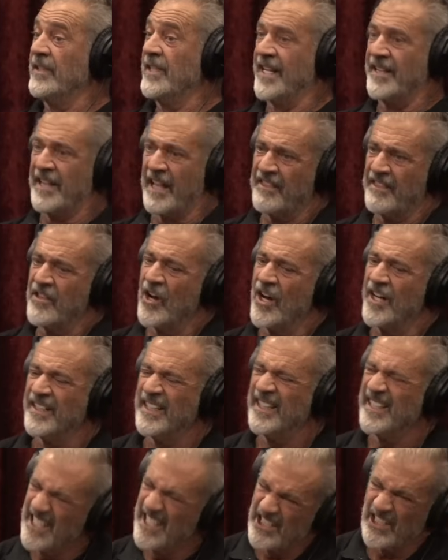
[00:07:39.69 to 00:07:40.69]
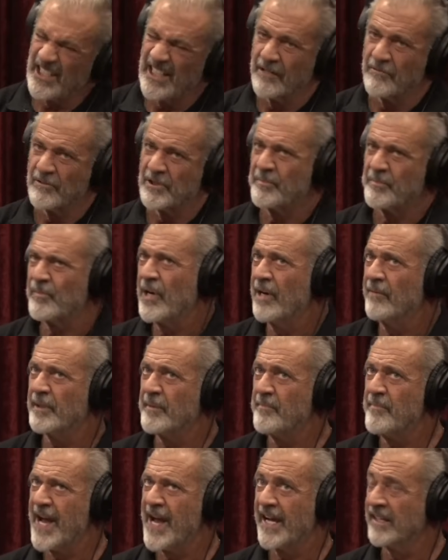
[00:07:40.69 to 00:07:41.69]
And they thought initially it was probably
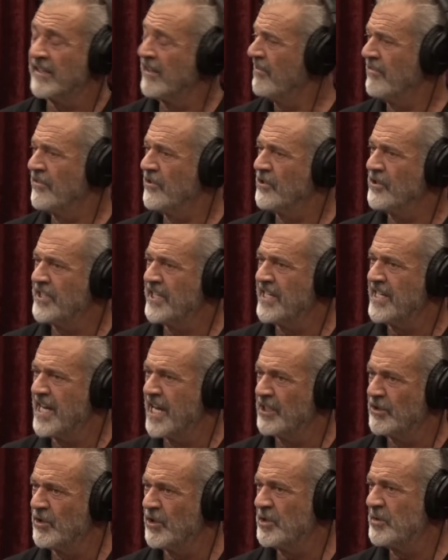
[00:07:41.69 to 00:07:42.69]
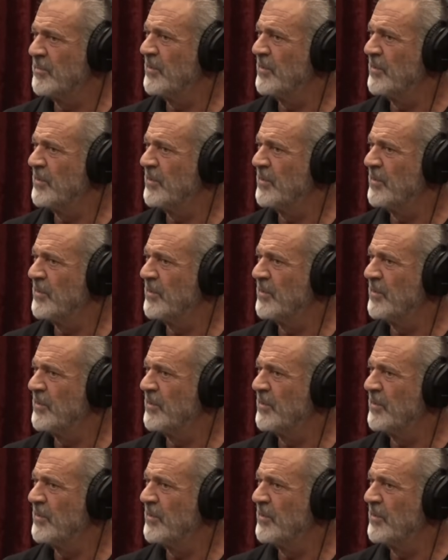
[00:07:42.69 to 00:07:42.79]
back in the 1300s,